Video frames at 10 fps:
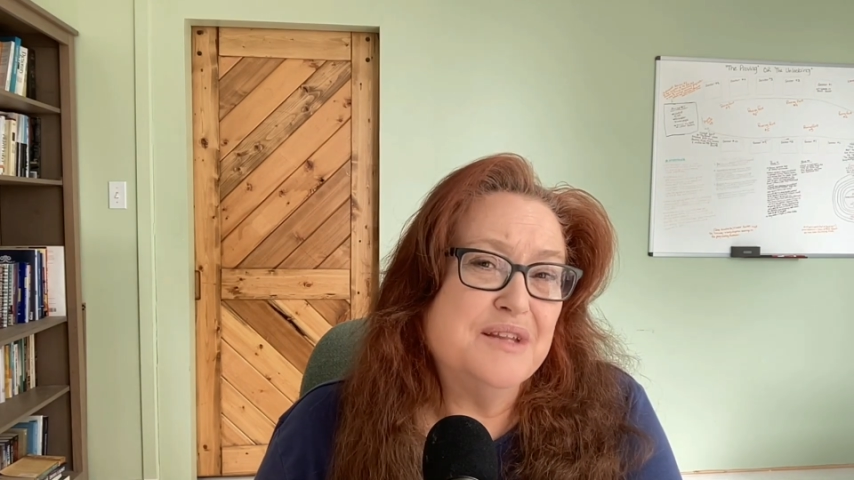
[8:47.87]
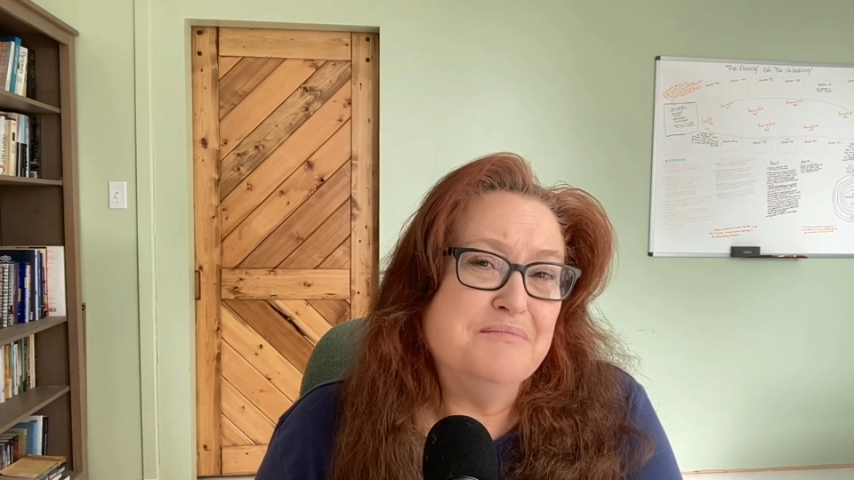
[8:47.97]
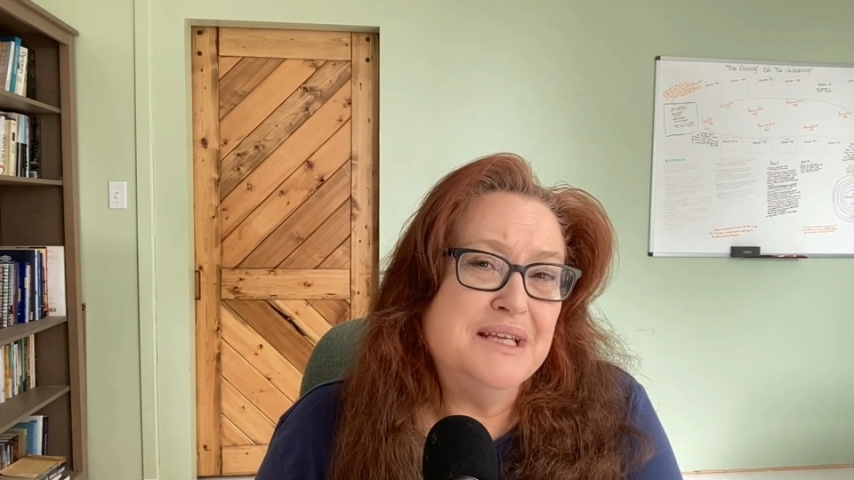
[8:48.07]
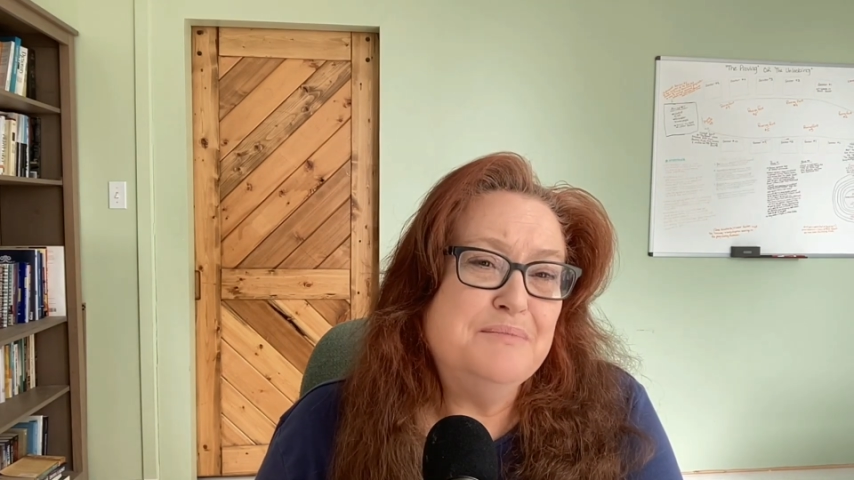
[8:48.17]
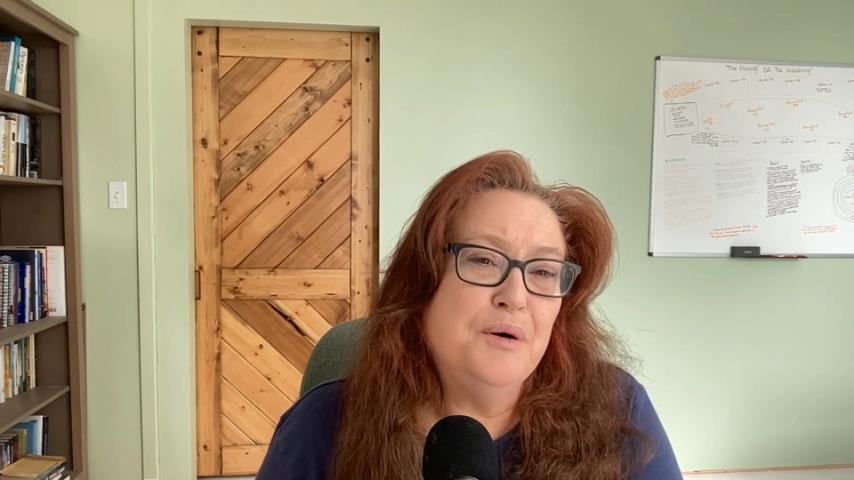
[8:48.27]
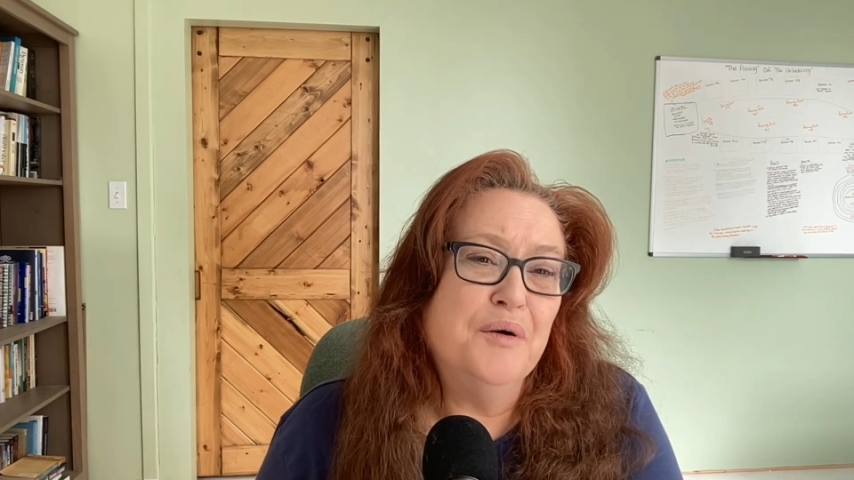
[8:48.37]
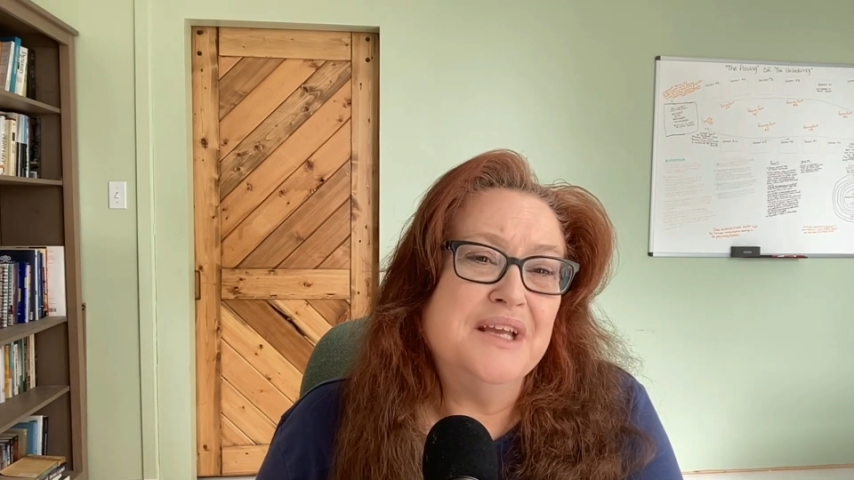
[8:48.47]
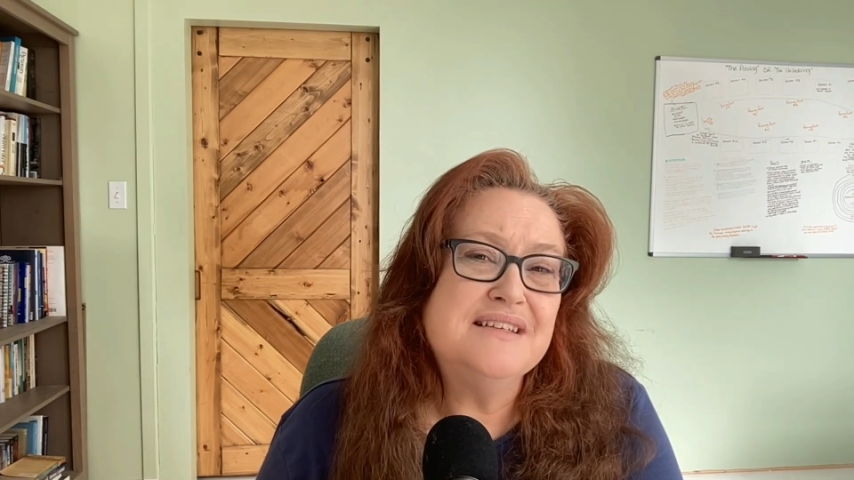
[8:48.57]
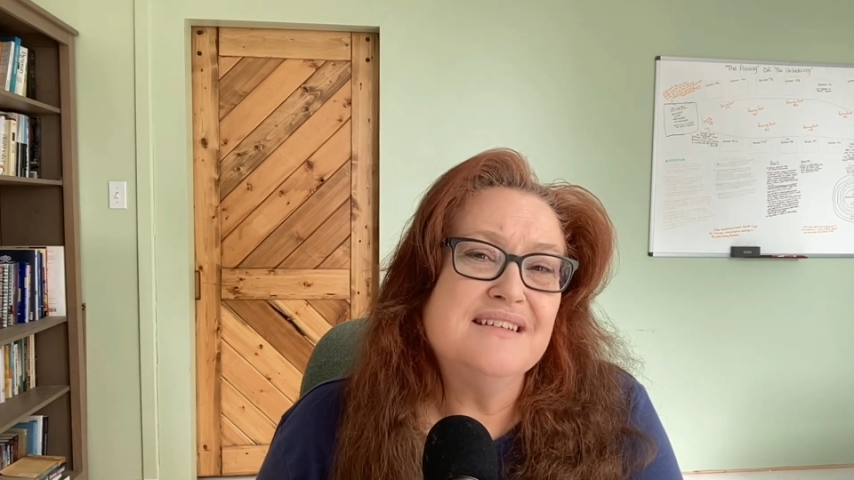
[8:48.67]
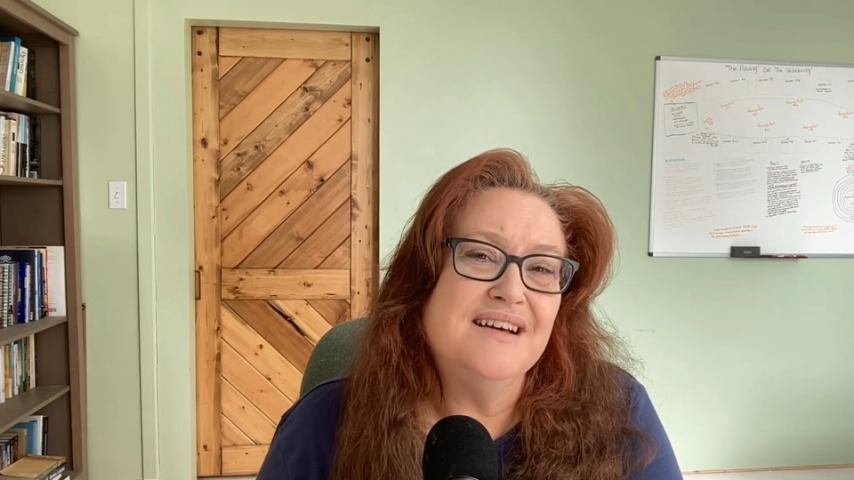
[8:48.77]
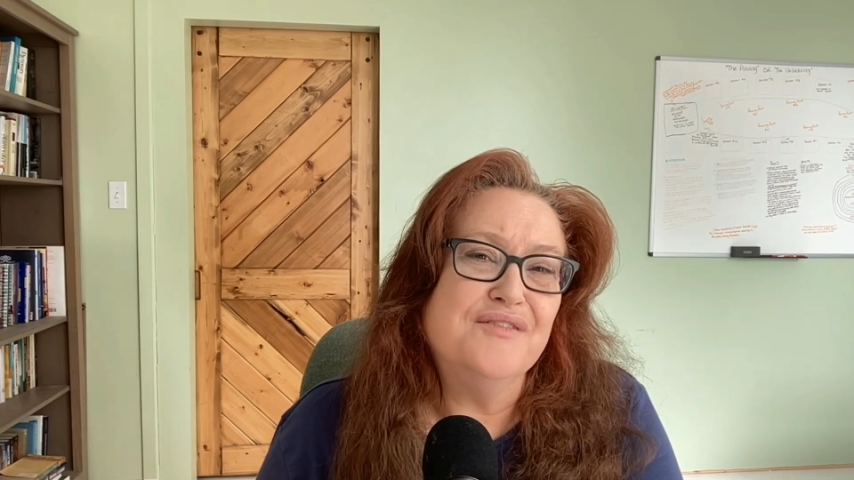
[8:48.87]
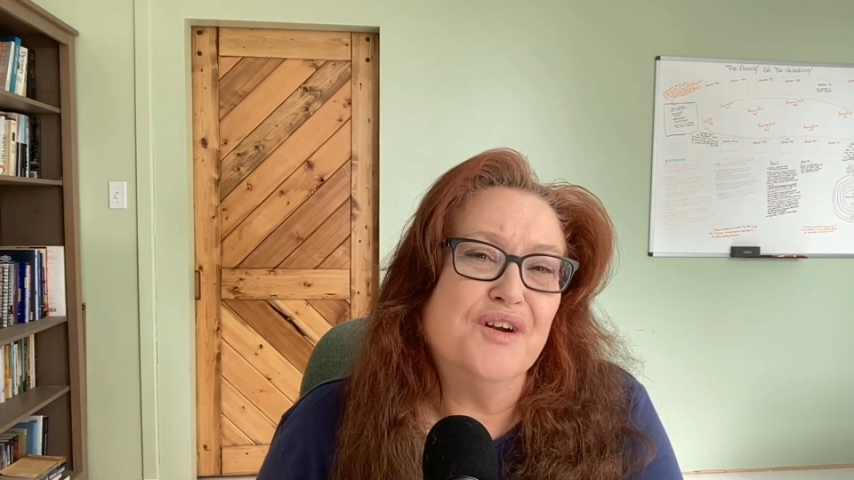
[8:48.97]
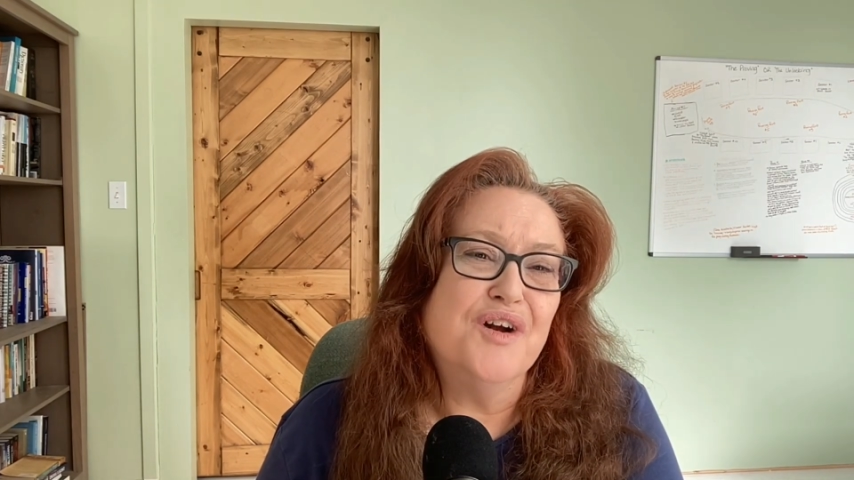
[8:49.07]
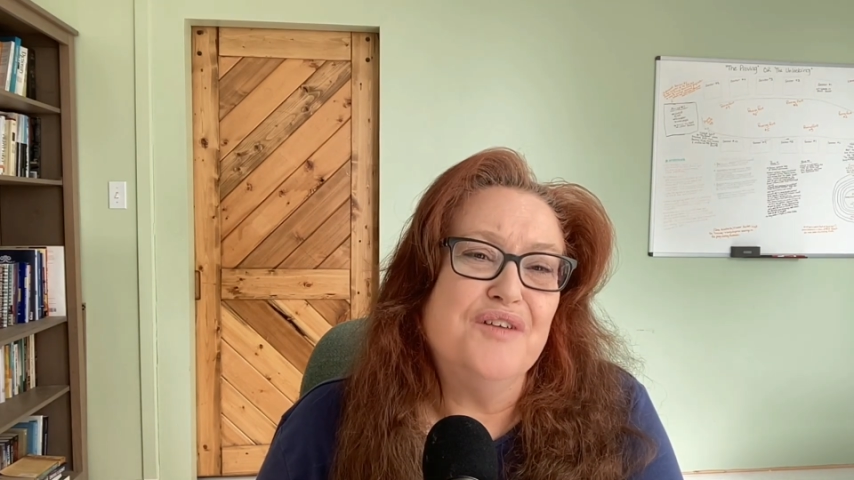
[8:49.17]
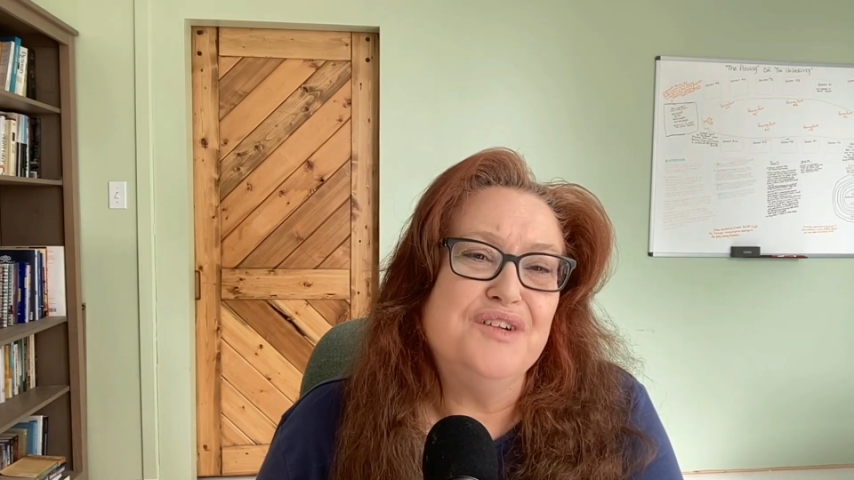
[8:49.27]
midpoint of your
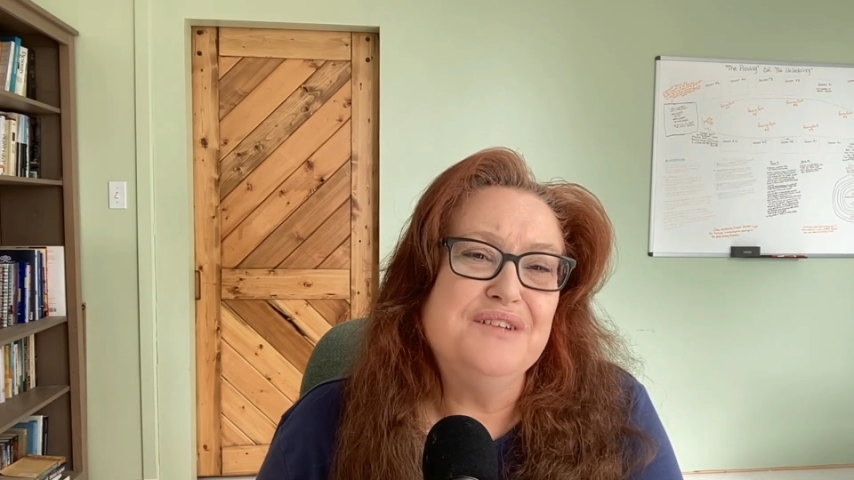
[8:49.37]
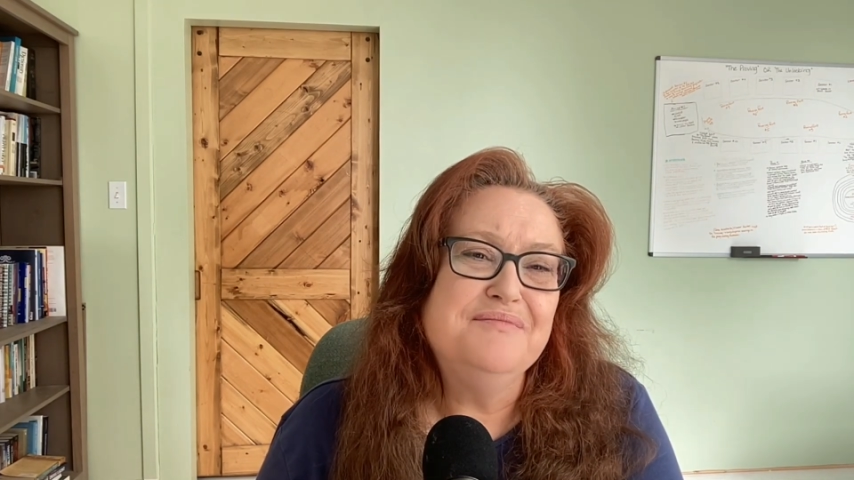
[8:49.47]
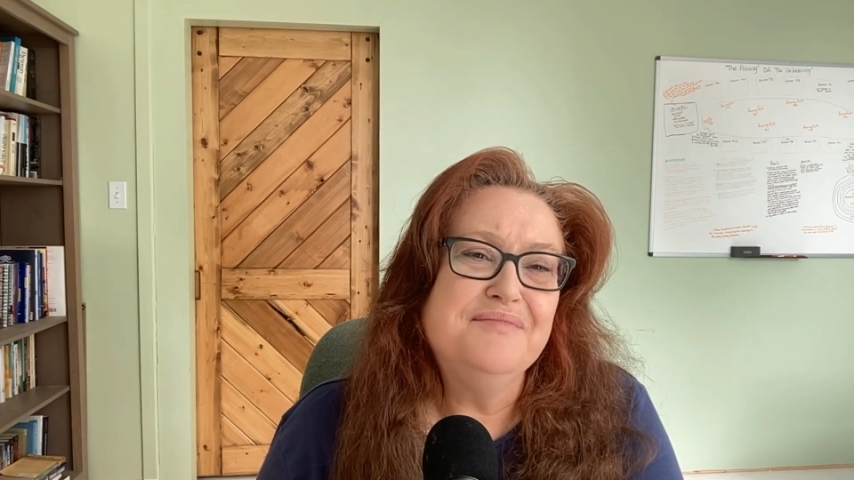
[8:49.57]
novel.